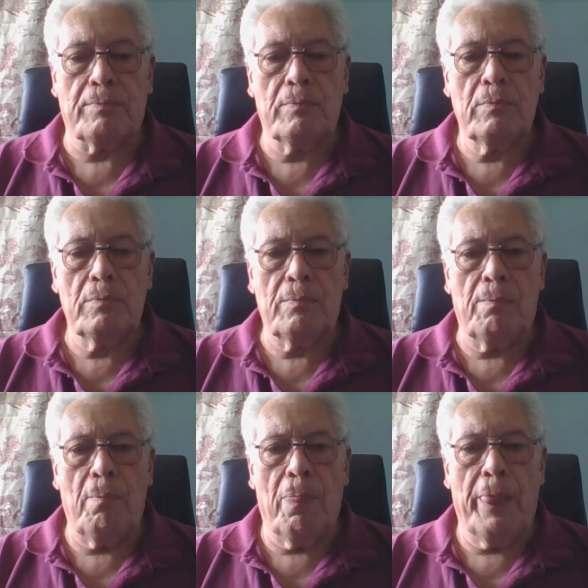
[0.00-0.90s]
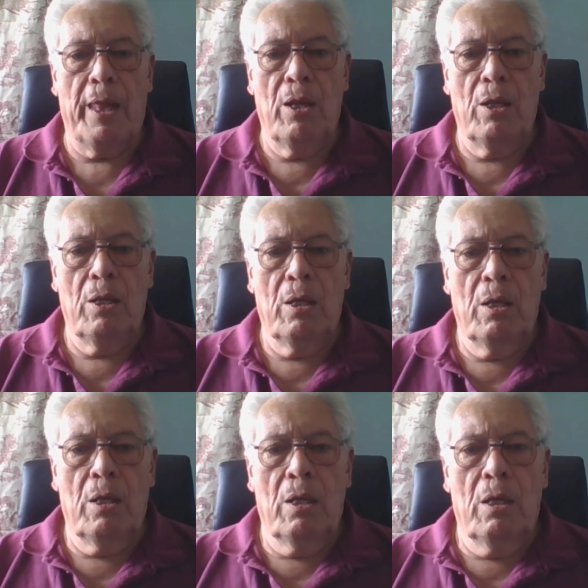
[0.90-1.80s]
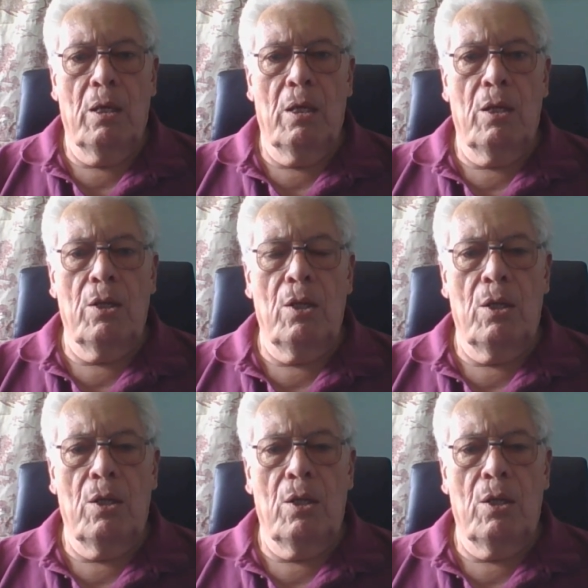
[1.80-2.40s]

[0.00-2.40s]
Nothing is said.